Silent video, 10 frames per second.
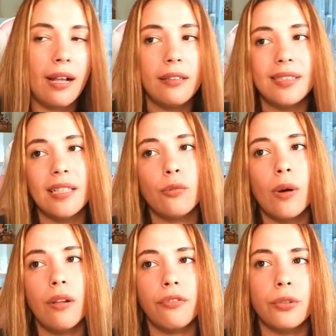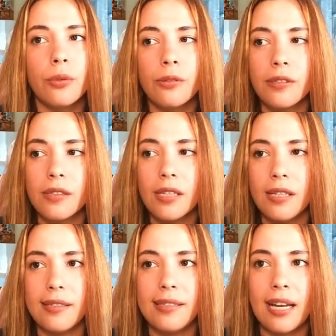I'll say 12 euros
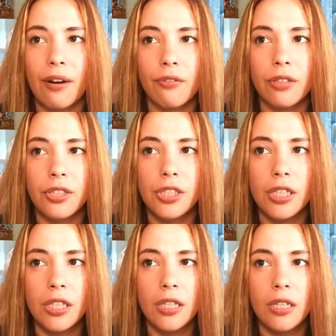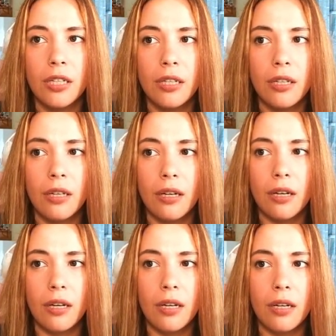is the average
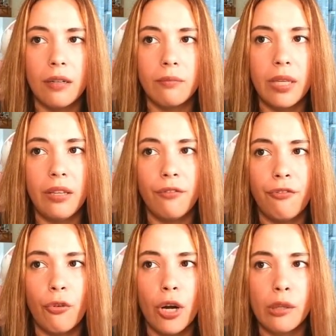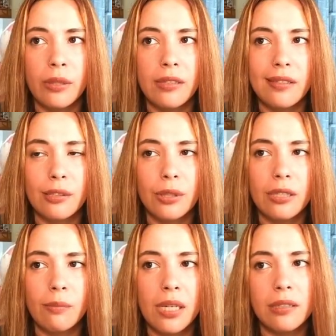in foil with this
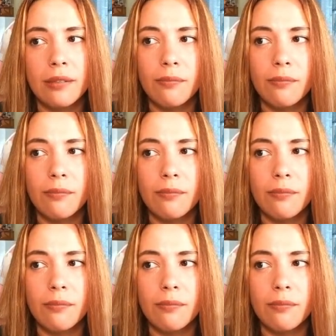treatment.